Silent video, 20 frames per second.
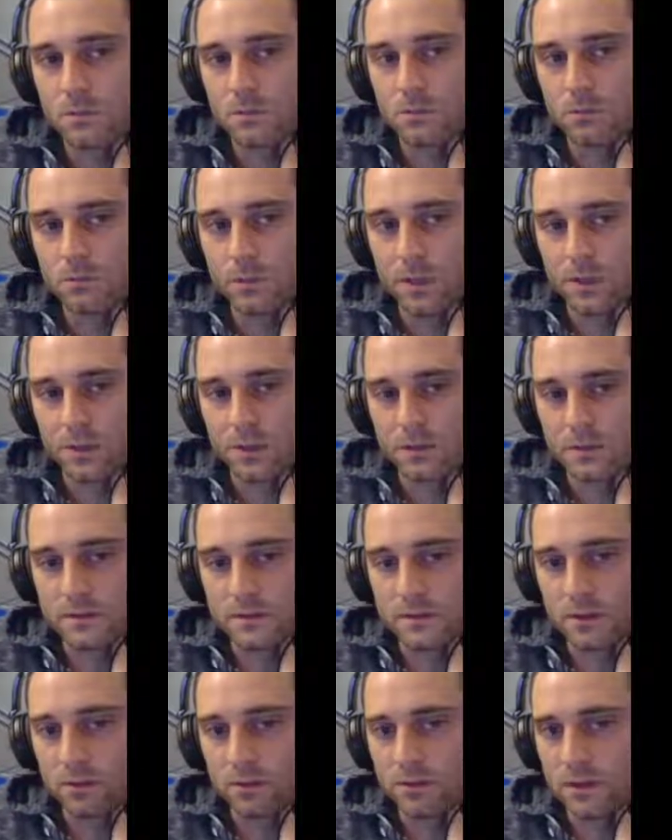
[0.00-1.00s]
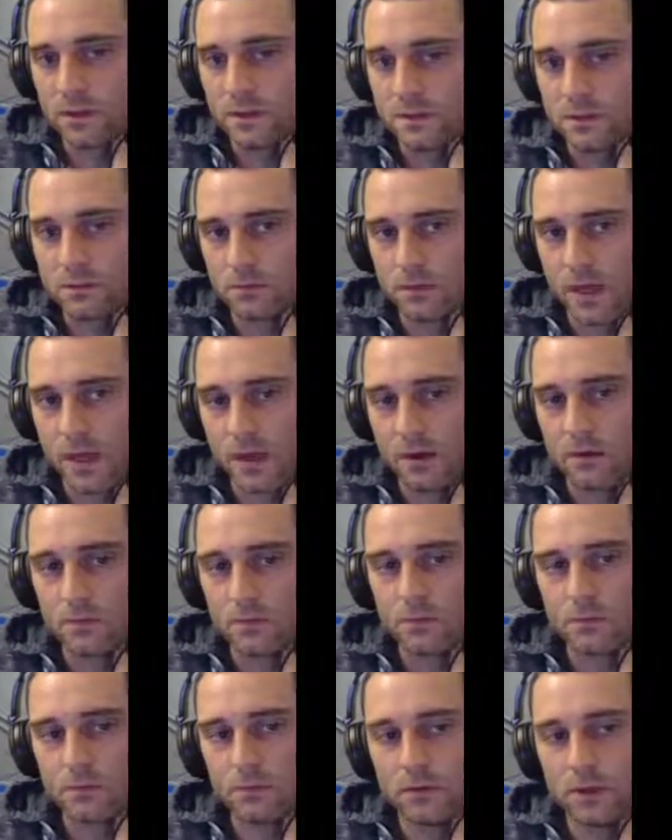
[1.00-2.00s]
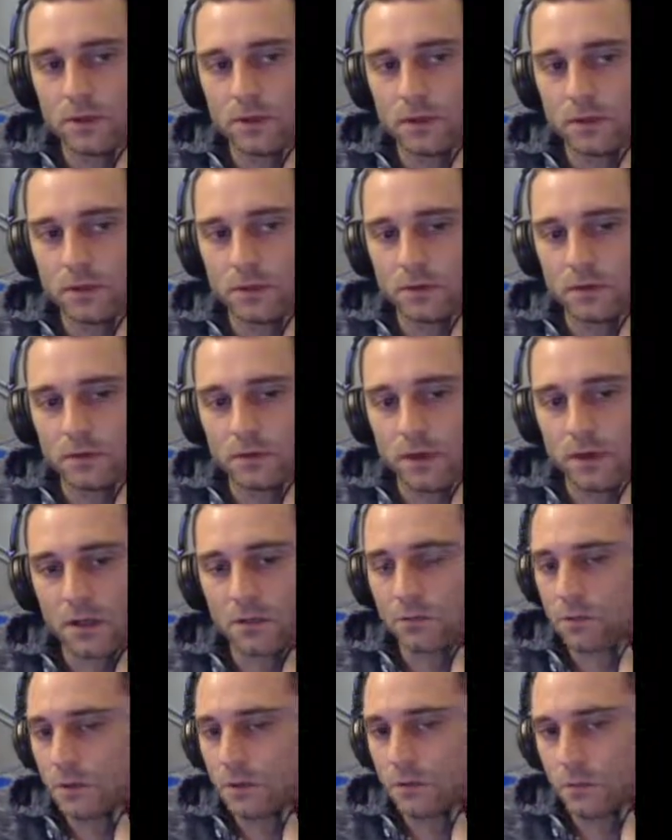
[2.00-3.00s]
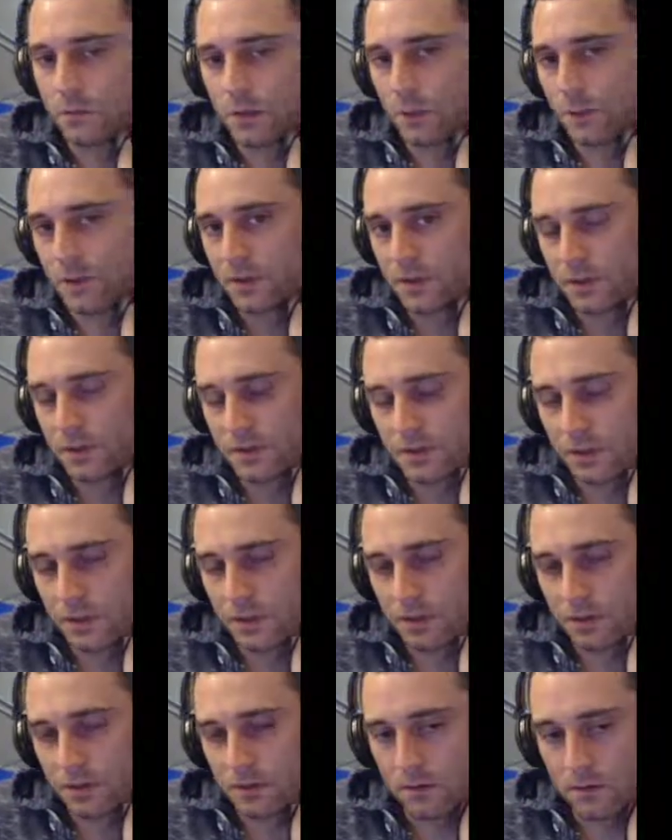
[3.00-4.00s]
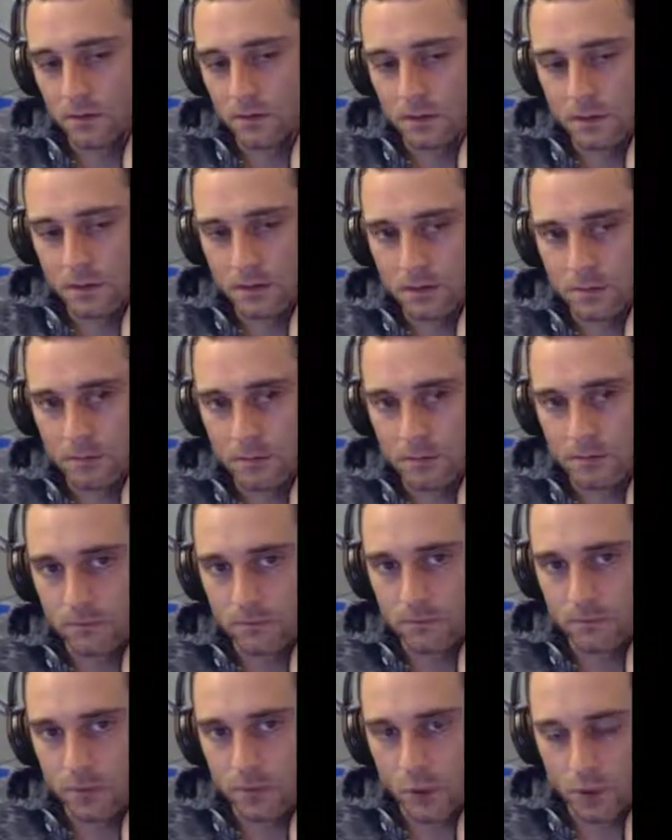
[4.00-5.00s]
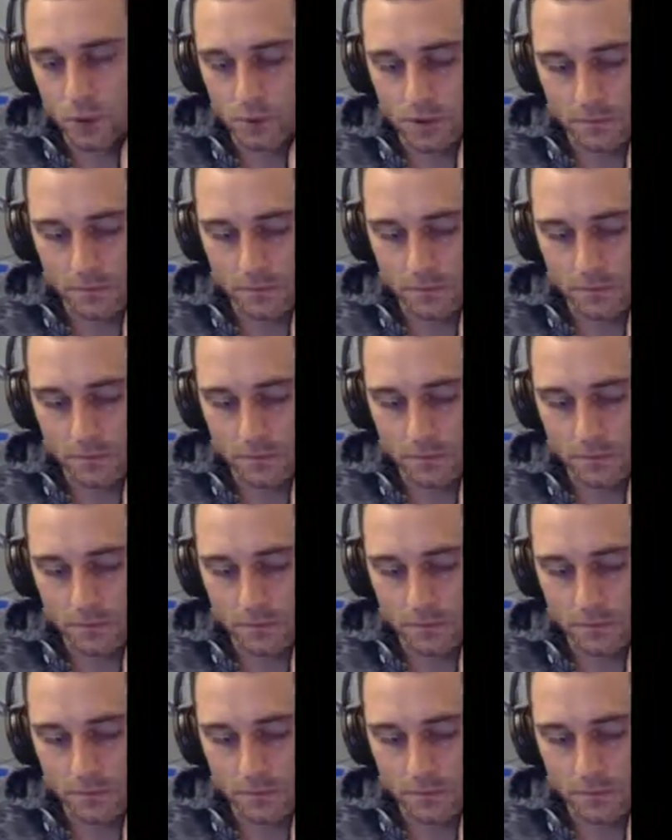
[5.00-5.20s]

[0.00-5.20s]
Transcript: but no need to now. And and I don't want to be opening this hand early.